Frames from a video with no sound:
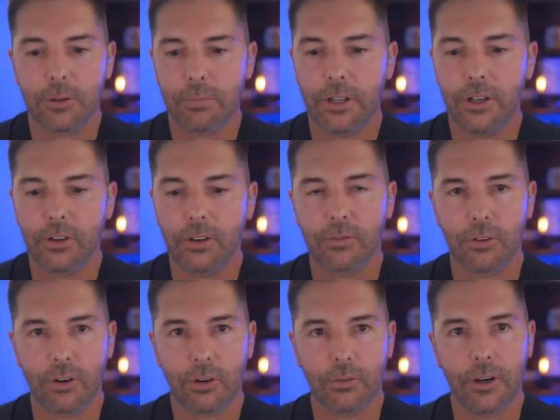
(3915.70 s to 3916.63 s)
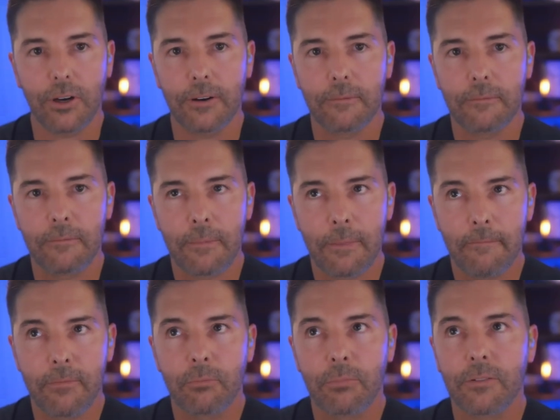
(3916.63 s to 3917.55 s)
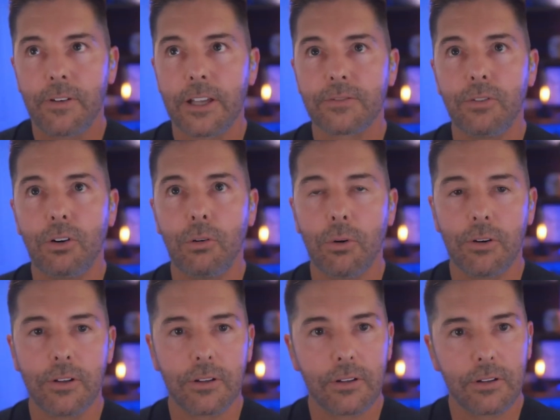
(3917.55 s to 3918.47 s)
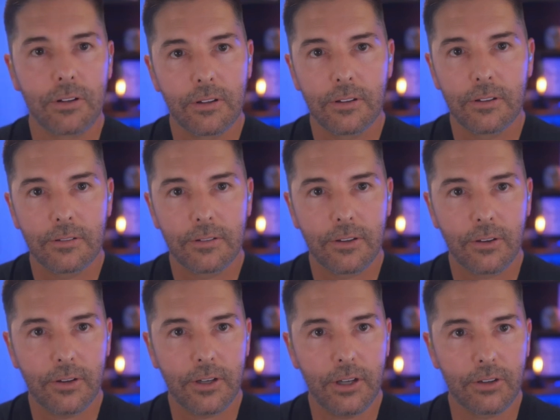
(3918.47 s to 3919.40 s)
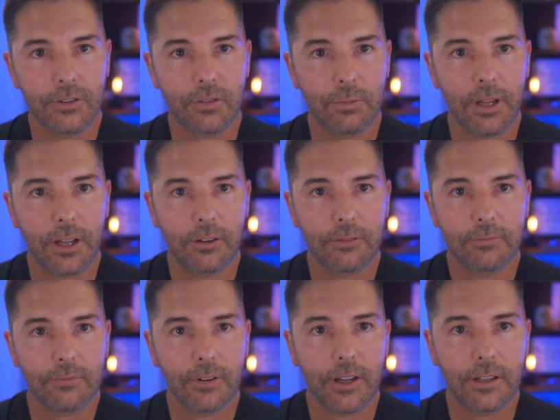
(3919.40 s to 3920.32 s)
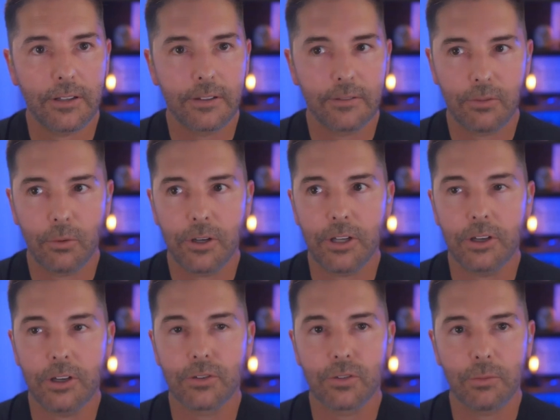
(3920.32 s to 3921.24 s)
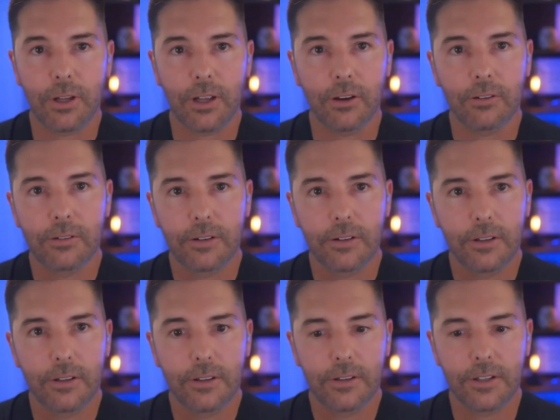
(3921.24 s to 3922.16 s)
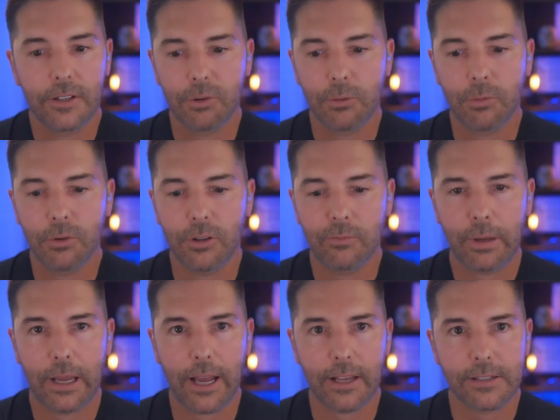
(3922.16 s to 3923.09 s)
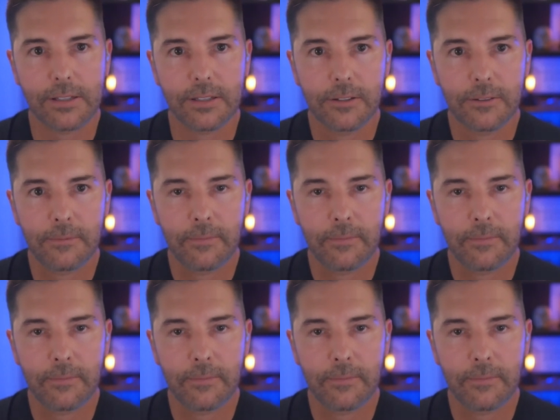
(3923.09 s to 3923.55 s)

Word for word: She's at the pinnacle of her career. But fast forward 30 years from now, right? 40 years from now, this moment will have passed.